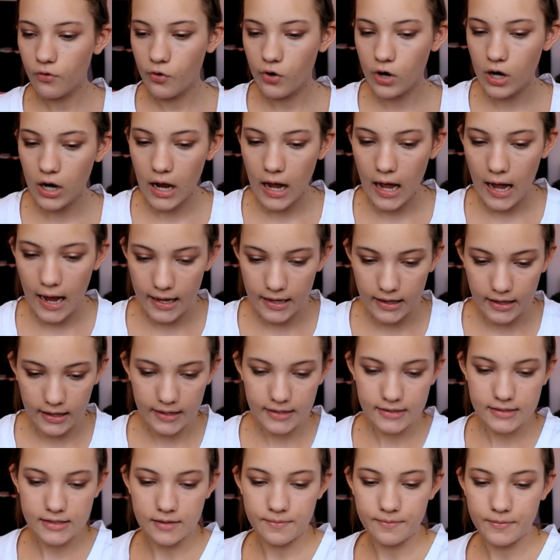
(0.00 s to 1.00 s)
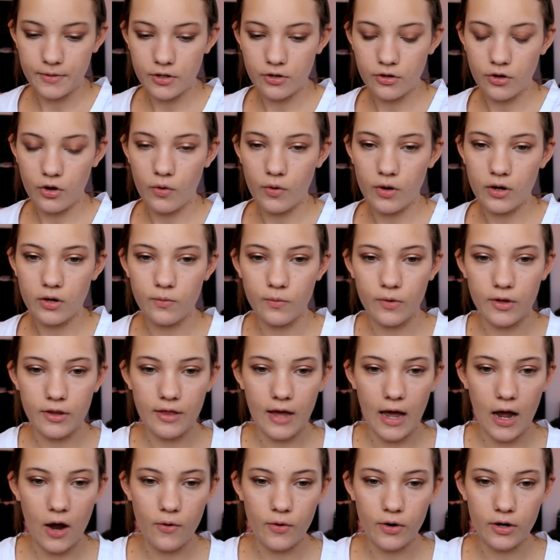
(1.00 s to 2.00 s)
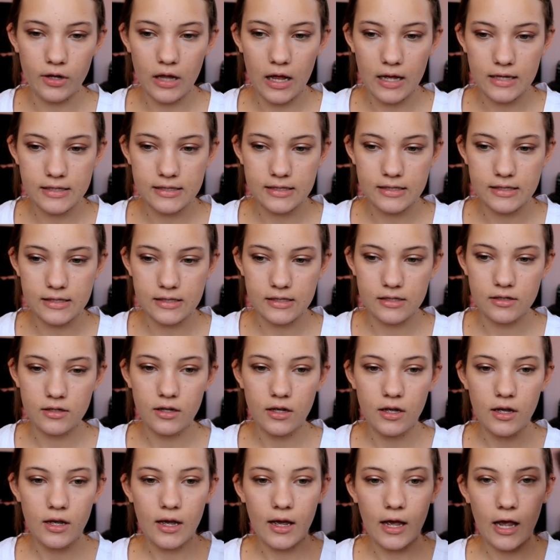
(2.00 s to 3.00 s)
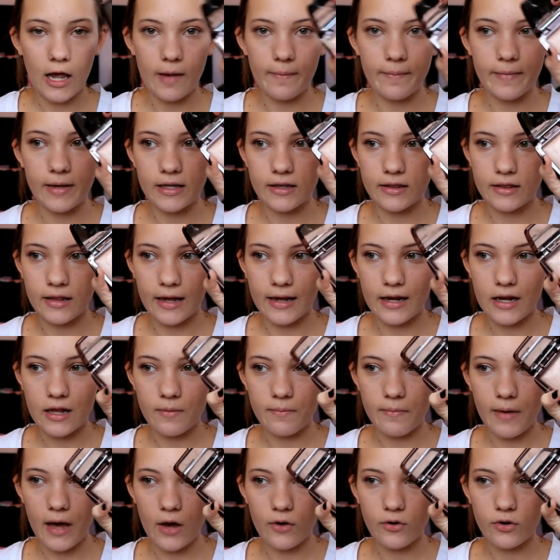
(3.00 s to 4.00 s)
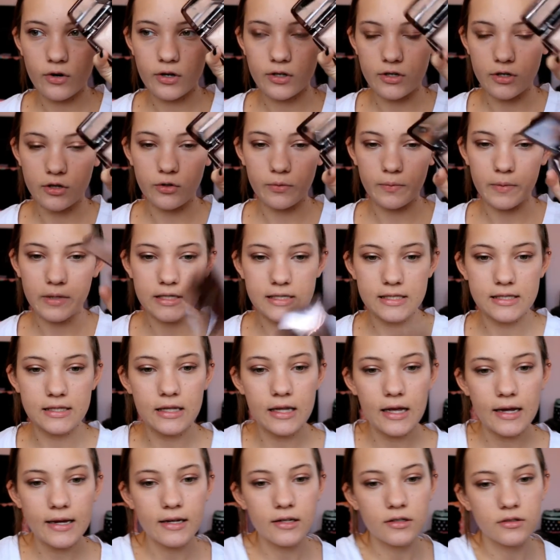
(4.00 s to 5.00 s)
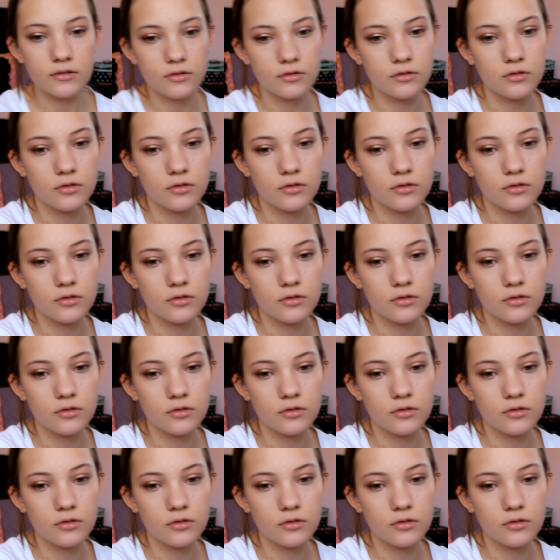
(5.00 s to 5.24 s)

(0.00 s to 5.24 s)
for highlight, I'm going to go in with Hourglass's Ambient Lighting Powder and Luminous Light.